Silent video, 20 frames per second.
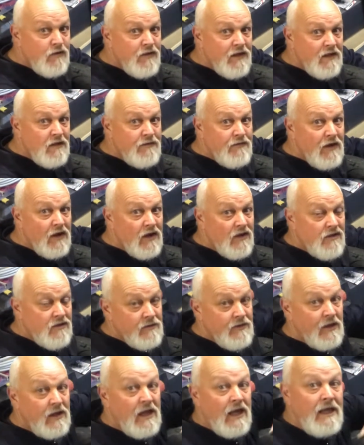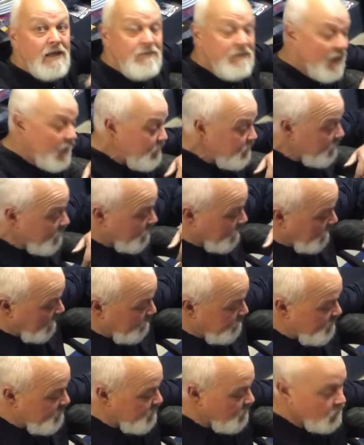things first, the game, name of the
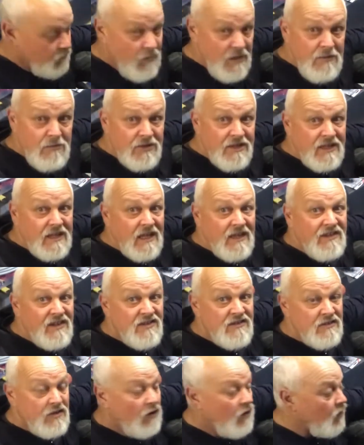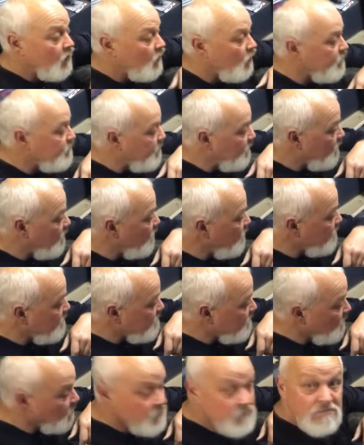game is we want to get this tyre off
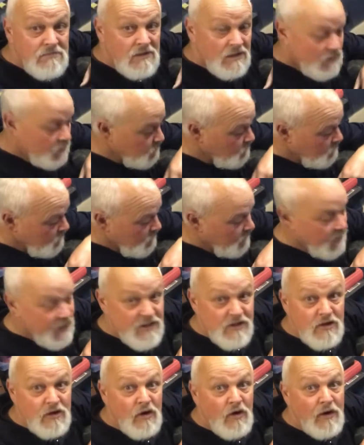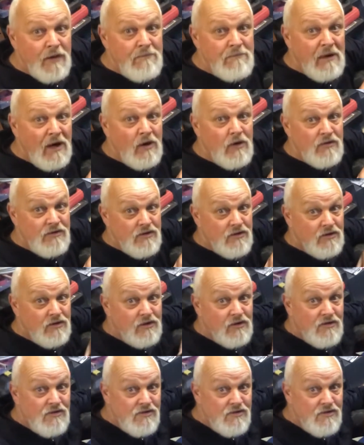because it's quite bold, as you can